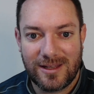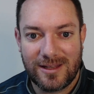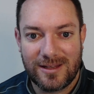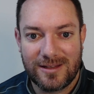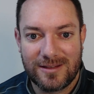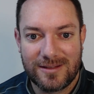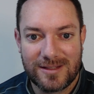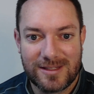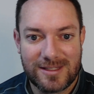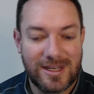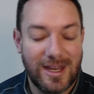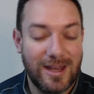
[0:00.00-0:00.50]

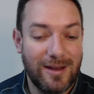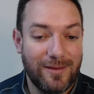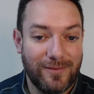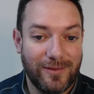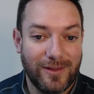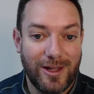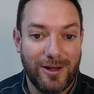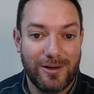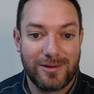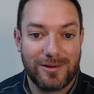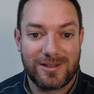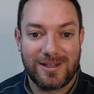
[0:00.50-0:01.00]
stay
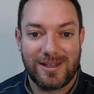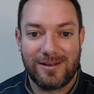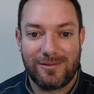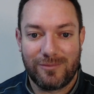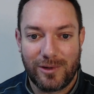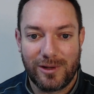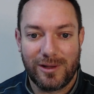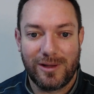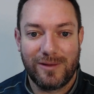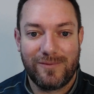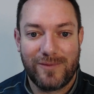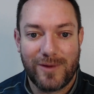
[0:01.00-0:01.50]
afloat and
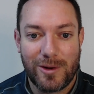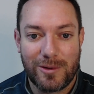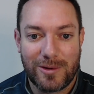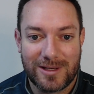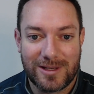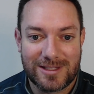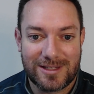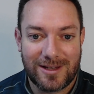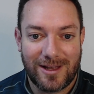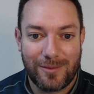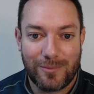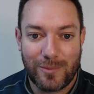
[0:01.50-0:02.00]
really focus
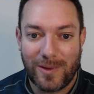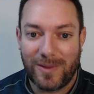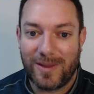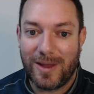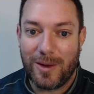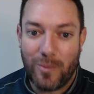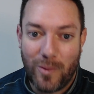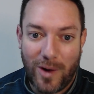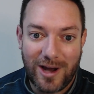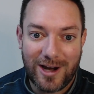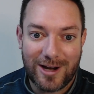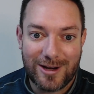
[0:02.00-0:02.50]
on what they
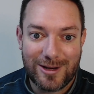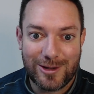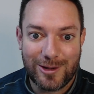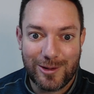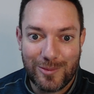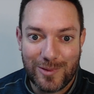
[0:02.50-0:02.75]
want to do,